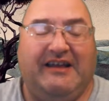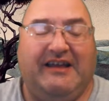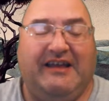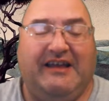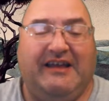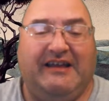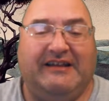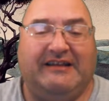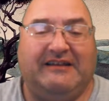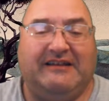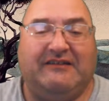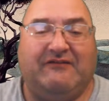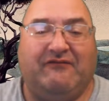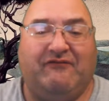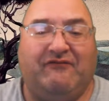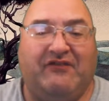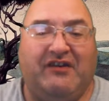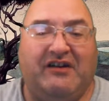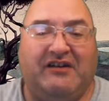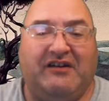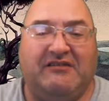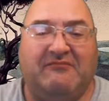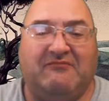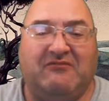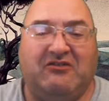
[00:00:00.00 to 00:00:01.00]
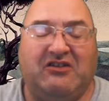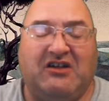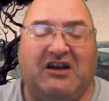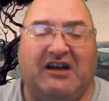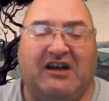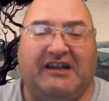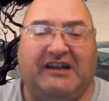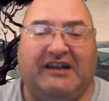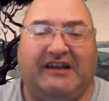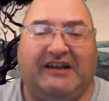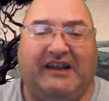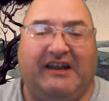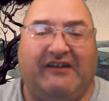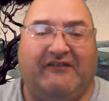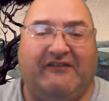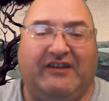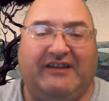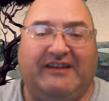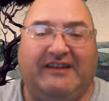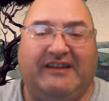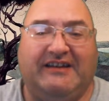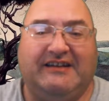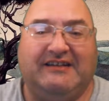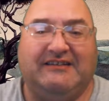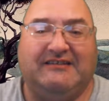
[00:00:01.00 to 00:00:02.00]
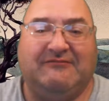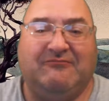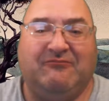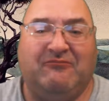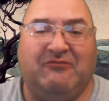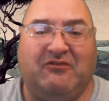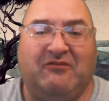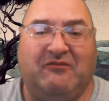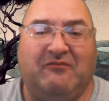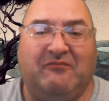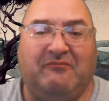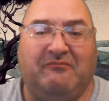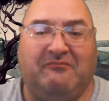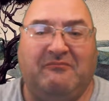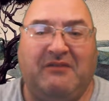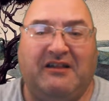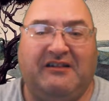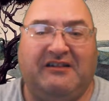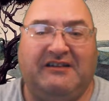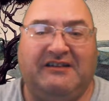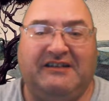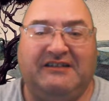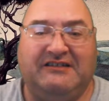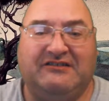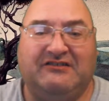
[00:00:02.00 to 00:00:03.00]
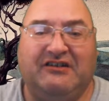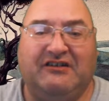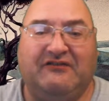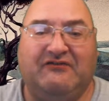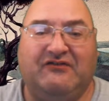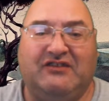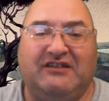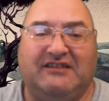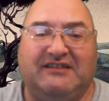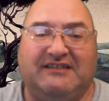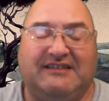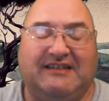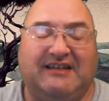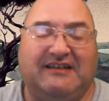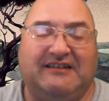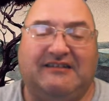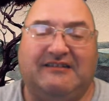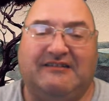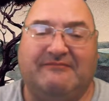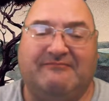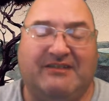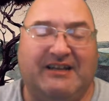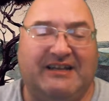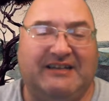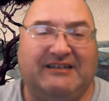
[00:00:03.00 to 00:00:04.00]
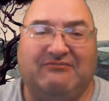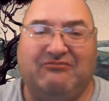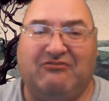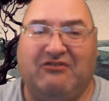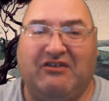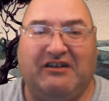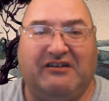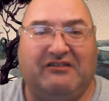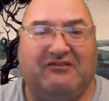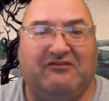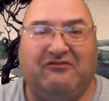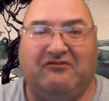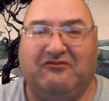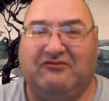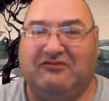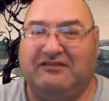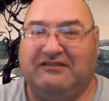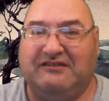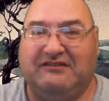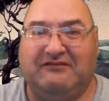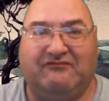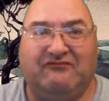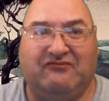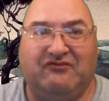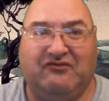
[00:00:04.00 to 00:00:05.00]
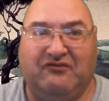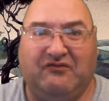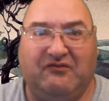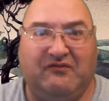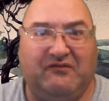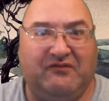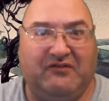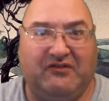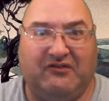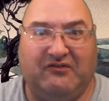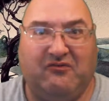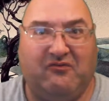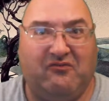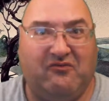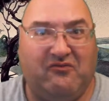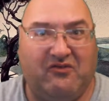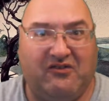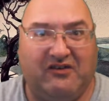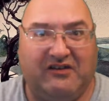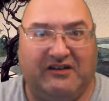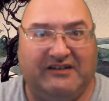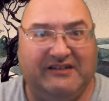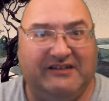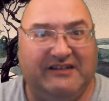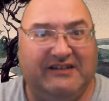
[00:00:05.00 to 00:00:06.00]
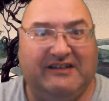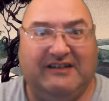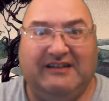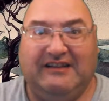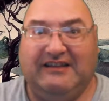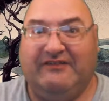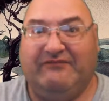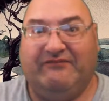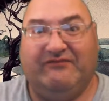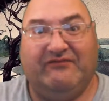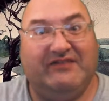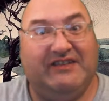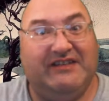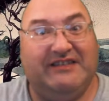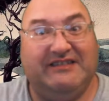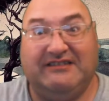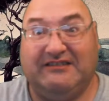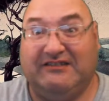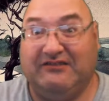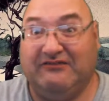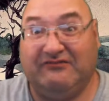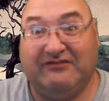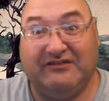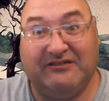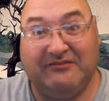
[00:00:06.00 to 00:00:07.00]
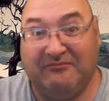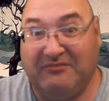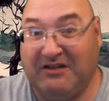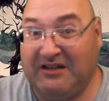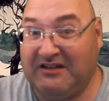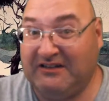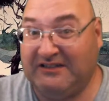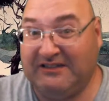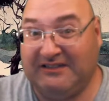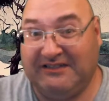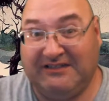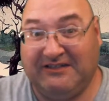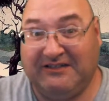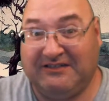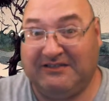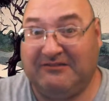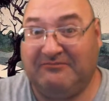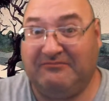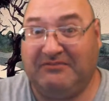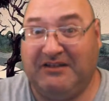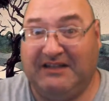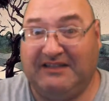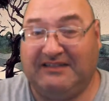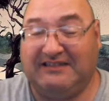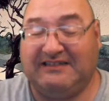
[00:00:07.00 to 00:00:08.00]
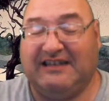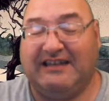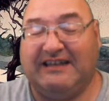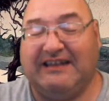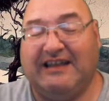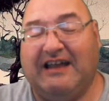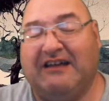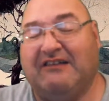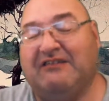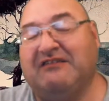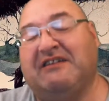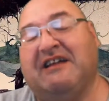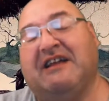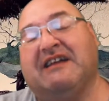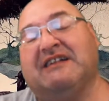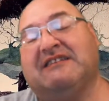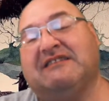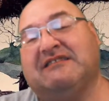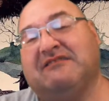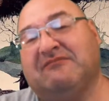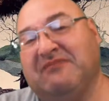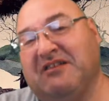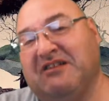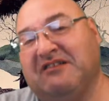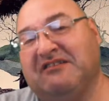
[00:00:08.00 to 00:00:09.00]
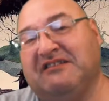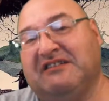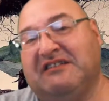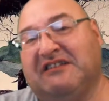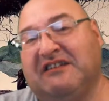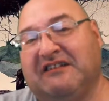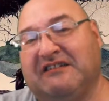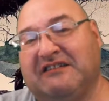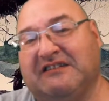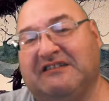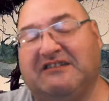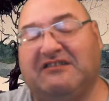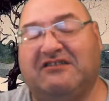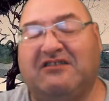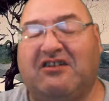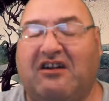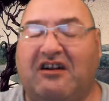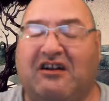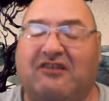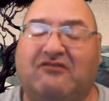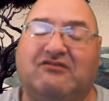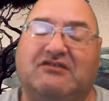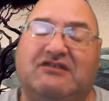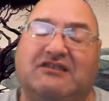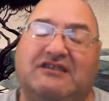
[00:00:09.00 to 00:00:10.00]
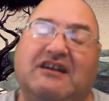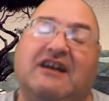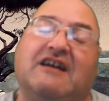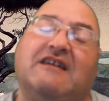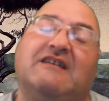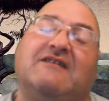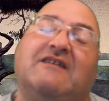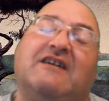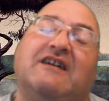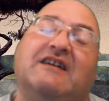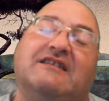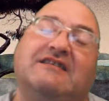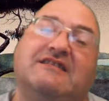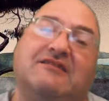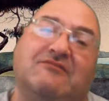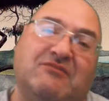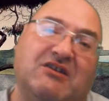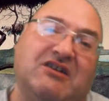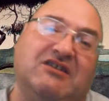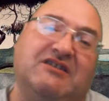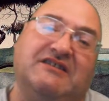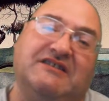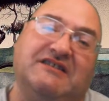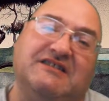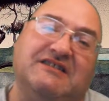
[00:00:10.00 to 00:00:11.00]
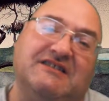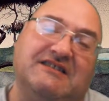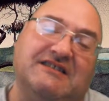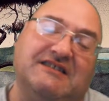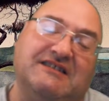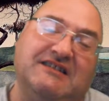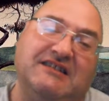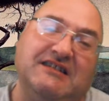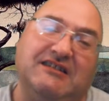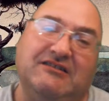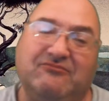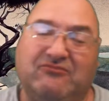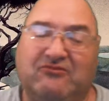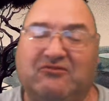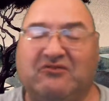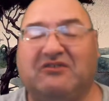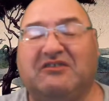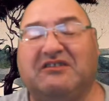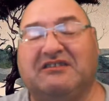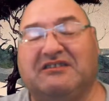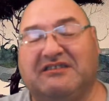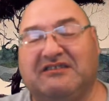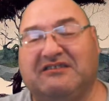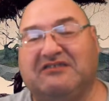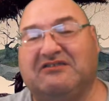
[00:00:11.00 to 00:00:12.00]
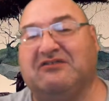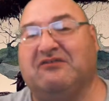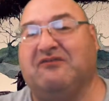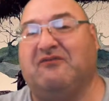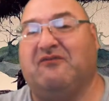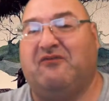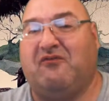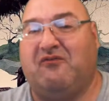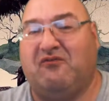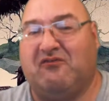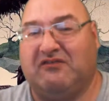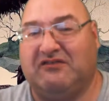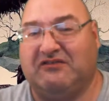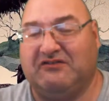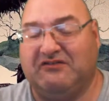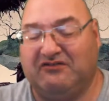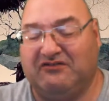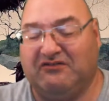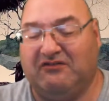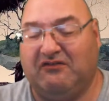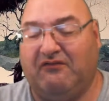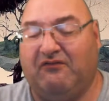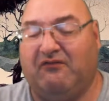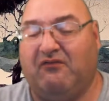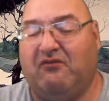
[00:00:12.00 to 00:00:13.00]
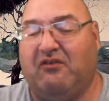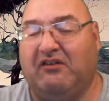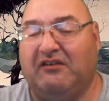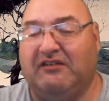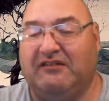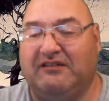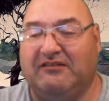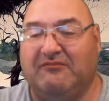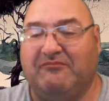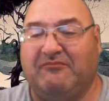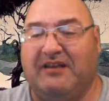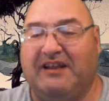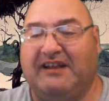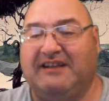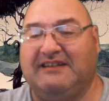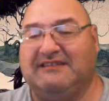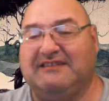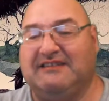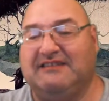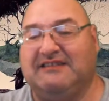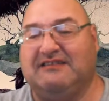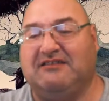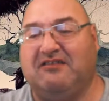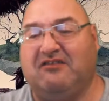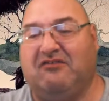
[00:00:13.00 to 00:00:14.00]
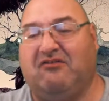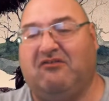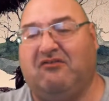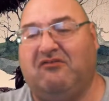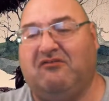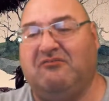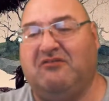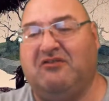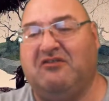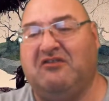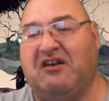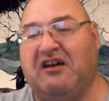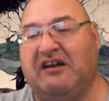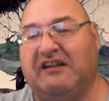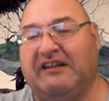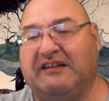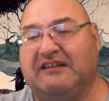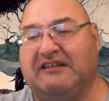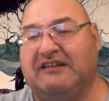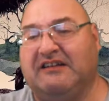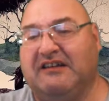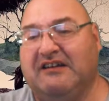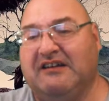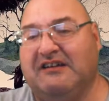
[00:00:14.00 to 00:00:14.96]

It's very melodic. Everything is mo- melody driven instead of the bass player holding the root of the chord. He's doing a melody on the bass that counteracts the melody on the guitar, which counteracts the melody on the keyboards, and so forth and so forth. And it makes this whole melodic